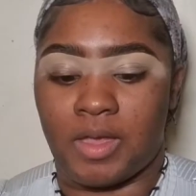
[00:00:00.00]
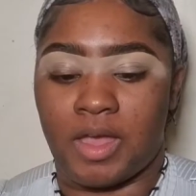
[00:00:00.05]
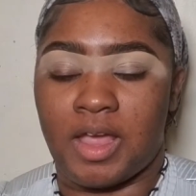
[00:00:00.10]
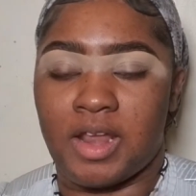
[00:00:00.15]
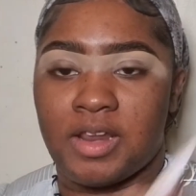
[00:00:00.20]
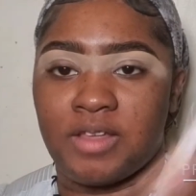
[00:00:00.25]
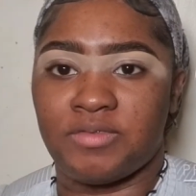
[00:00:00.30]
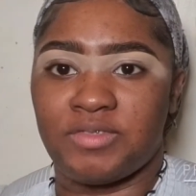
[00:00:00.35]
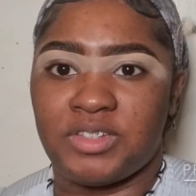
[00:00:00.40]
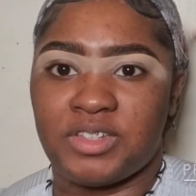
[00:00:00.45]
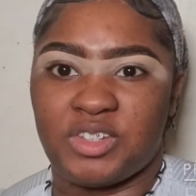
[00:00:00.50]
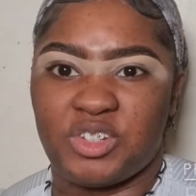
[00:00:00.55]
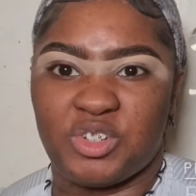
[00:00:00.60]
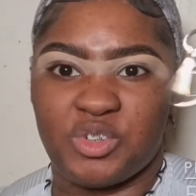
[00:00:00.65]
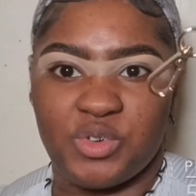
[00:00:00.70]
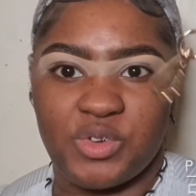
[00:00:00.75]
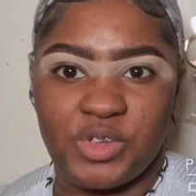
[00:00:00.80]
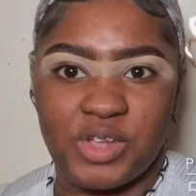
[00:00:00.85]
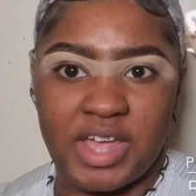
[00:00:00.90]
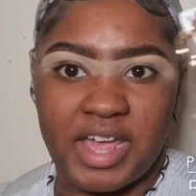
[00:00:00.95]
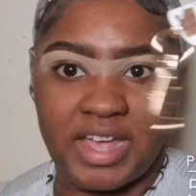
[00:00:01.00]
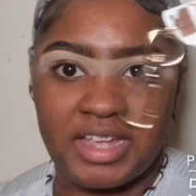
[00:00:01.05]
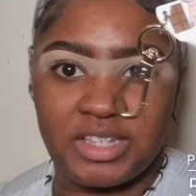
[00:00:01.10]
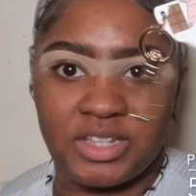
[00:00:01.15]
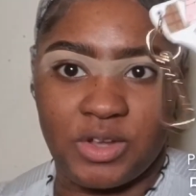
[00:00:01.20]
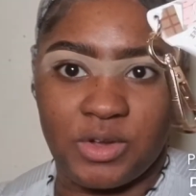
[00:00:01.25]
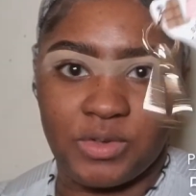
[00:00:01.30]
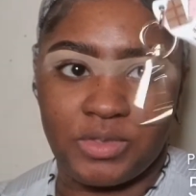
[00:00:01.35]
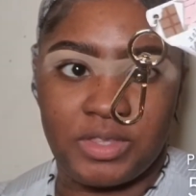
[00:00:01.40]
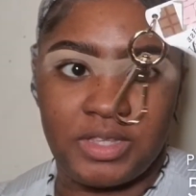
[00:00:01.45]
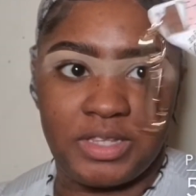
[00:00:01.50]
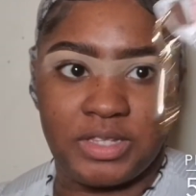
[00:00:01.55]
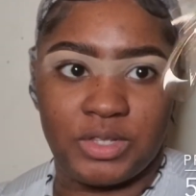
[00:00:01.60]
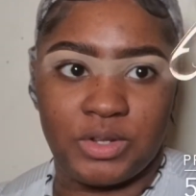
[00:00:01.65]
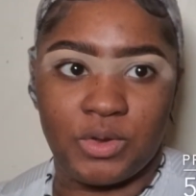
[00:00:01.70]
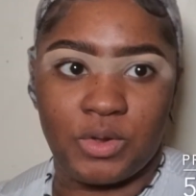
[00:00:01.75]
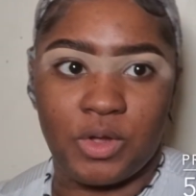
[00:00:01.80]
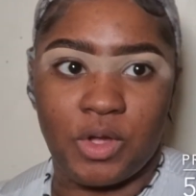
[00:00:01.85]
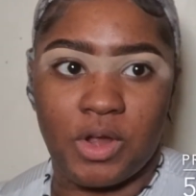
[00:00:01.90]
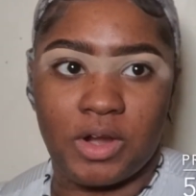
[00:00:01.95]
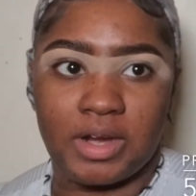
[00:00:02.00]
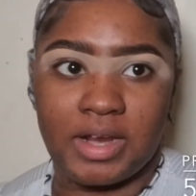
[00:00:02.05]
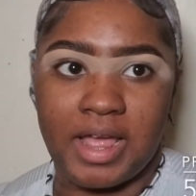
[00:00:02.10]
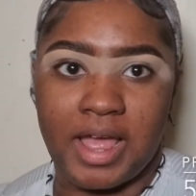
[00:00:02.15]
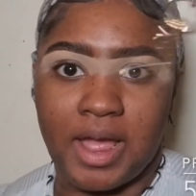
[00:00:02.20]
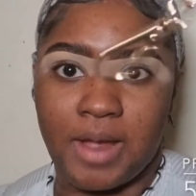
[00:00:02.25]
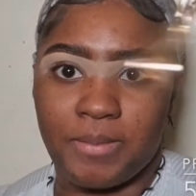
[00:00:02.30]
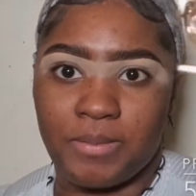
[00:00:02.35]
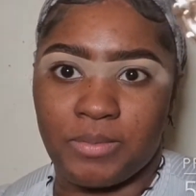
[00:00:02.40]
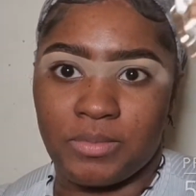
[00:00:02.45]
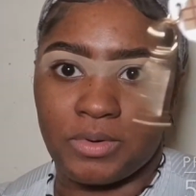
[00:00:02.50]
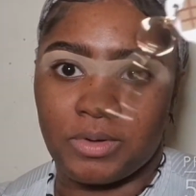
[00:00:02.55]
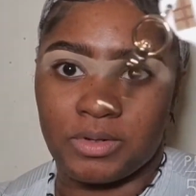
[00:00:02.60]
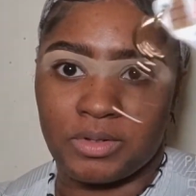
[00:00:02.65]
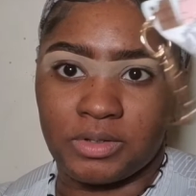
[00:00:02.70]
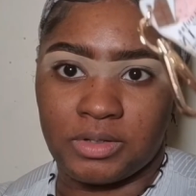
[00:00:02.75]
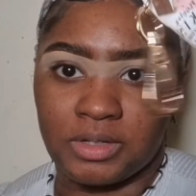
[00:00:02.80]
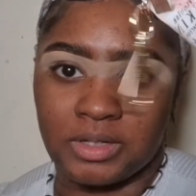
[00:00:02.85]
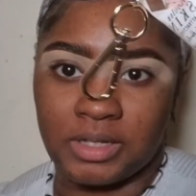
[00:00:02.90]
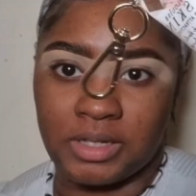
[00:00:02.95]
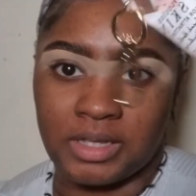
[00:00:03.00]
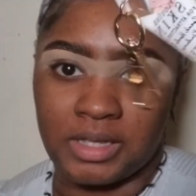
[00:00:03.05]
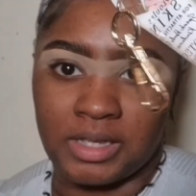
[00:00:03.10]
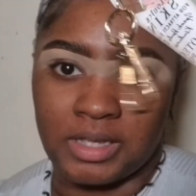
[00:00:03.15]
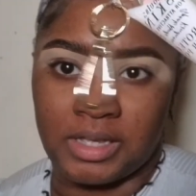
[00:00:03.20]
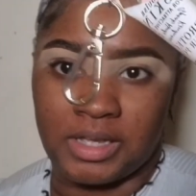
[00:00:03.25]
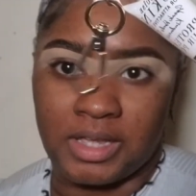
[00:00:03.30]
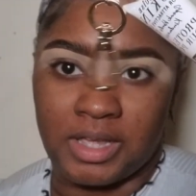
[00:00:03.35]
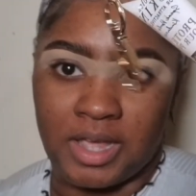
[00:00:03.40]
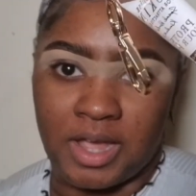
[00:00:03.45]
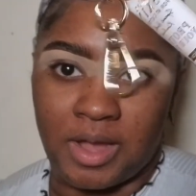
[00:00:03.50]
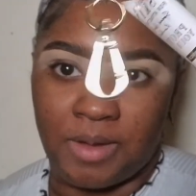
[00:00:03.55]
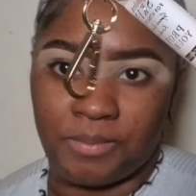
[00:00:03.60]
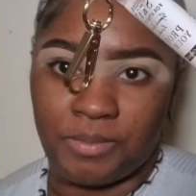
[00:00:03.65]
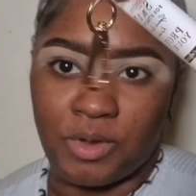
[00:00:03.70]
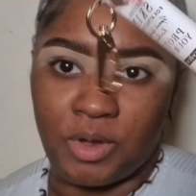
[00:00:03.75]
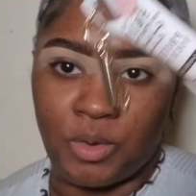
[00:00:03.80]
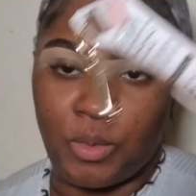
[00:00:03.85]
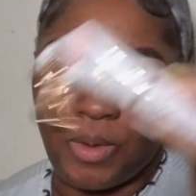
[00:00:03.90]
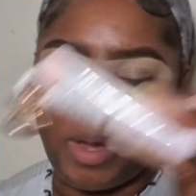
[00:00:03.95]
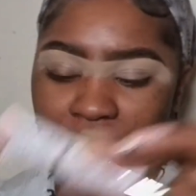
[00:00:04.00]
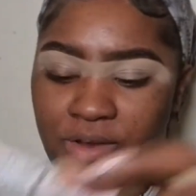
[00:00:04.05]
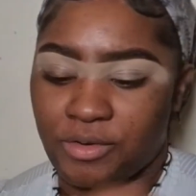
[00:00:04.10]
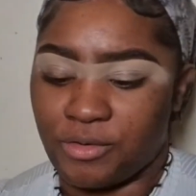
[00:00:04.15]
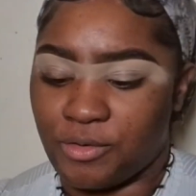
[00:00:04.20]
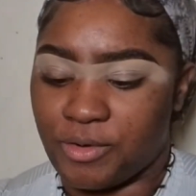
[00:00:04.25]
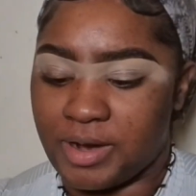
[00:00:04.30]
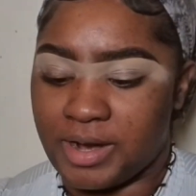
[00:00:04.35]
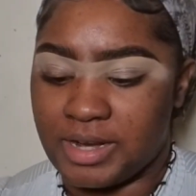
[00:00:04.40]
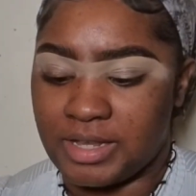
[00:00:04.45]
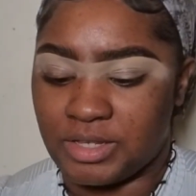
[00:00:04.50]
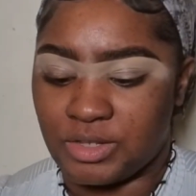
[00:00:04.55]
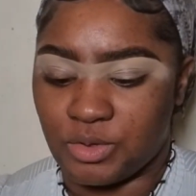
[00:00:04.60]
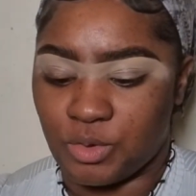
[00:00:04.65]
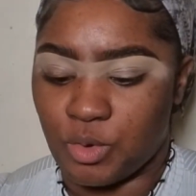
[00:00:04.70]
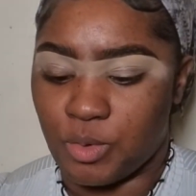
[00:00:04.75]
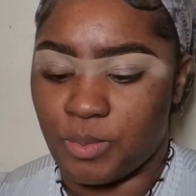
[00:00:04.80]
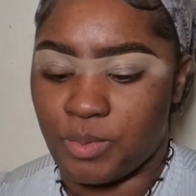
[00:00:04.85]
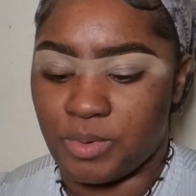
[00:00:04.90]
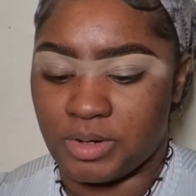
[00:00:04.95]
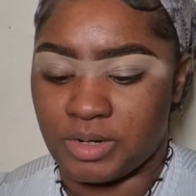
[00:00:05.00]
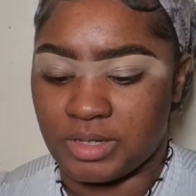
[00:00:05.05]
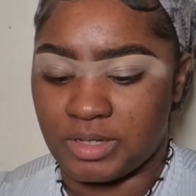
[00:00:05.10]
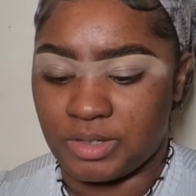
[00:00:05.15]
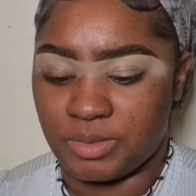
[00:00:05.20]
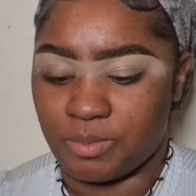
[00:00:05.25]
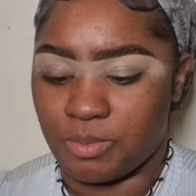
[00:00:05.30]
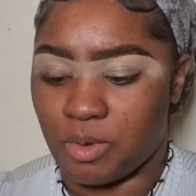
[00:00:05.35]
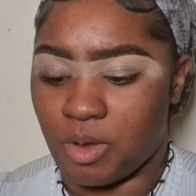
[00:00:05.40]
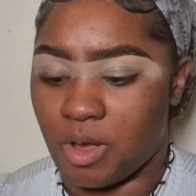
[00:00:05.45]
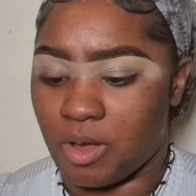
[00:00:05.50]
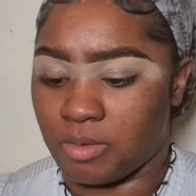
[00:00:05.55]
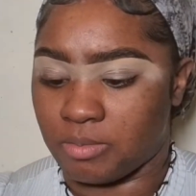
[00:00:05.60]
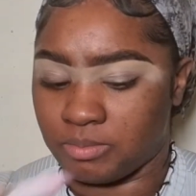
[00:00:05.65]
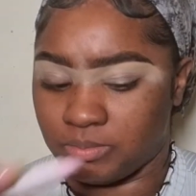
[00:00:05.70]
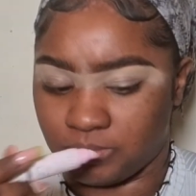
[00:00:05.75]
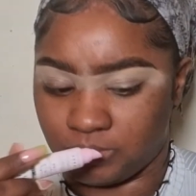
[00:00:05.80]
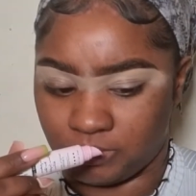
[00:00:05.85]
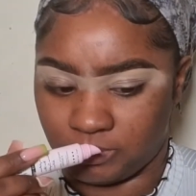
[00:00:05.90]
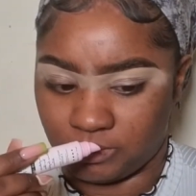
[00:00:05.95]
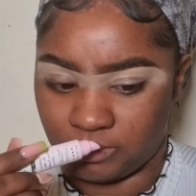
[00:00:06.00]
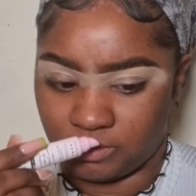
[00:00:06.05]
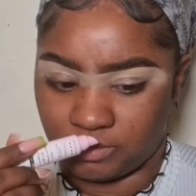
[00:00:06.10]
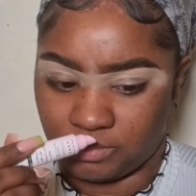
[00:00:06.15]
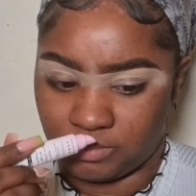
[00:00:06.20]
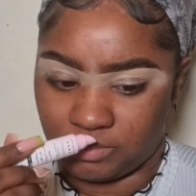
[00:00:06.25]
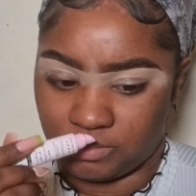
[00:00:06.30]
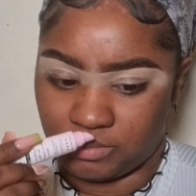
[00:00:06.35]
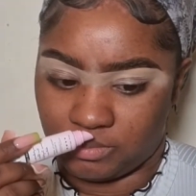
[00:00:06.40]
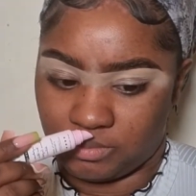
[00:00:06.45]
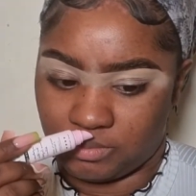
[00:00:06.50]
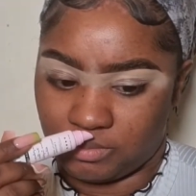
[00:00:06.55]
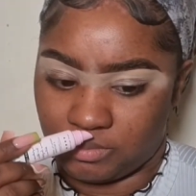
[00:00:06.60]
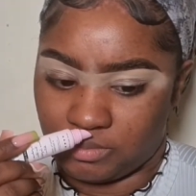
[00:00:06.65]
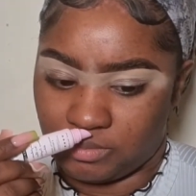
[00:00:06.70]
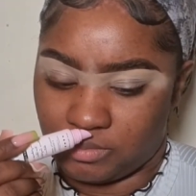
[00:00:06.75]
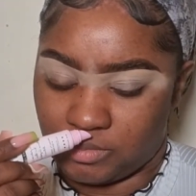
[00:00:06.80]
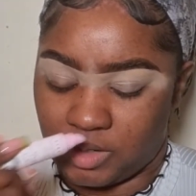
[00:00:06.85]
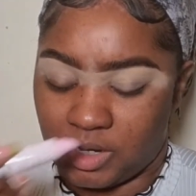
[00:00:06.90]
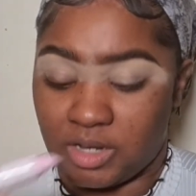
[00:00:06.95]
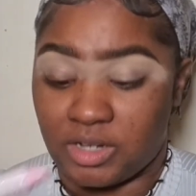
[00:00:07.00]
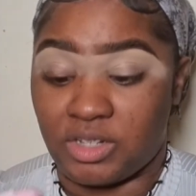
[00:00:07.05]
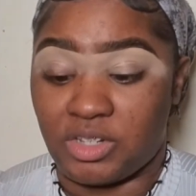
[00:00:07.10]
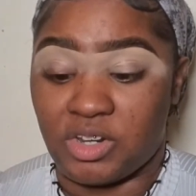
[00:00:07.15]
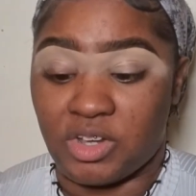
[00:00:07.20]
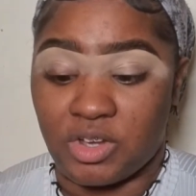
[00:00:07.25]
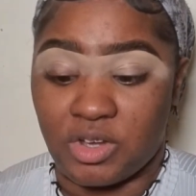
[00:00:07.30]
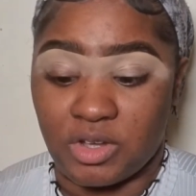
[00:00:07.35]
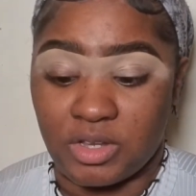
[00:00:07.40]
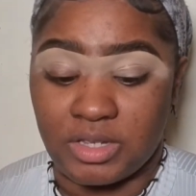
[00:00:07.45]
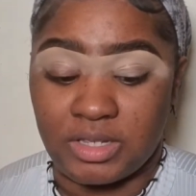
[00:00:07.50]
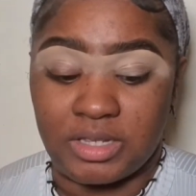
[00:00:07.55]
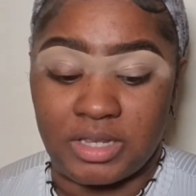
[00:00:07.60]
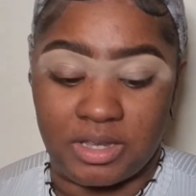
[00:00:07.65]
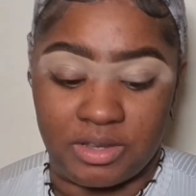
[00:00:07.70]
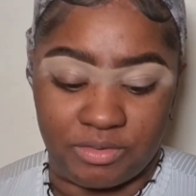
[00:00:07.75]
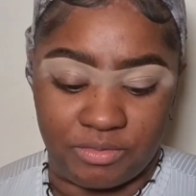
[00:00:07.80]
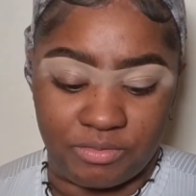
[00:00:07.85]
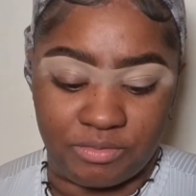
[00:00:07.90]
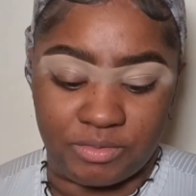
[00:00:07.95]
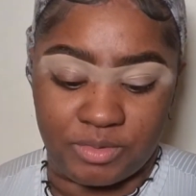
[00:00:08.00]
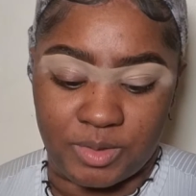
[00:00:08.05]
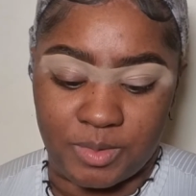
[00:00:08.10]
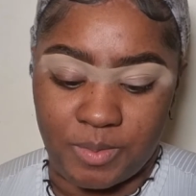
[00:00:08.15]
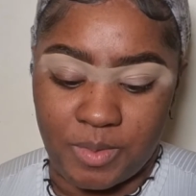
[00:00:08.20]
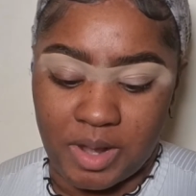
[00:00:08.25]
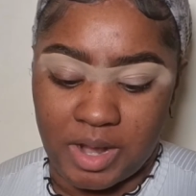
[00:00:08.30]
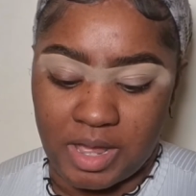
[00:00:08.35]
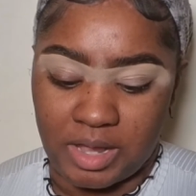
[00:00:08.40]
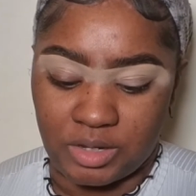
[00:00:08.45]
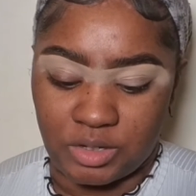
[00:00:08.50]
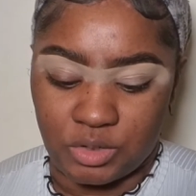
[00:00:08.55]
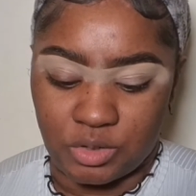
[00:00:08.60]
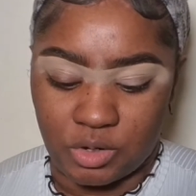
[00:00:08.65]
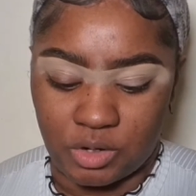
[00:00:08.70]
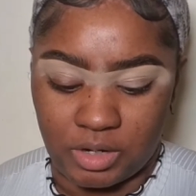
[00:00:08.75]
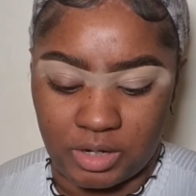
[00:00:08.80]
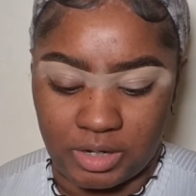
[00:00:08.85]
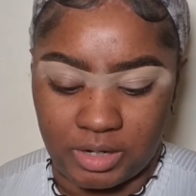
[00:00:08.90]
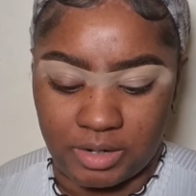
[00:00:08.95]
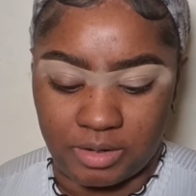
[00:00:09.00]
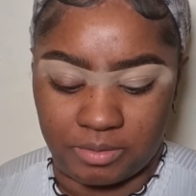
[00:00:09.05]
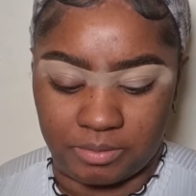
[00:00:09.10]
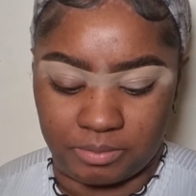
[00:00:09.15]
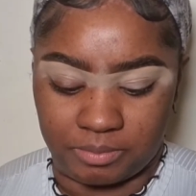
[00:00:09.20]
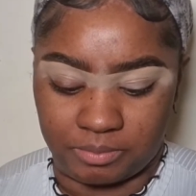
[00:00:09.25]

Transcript: And I've shown you guys how these look on camera. I'm not quite ready to open this, but it does smell like chocolate.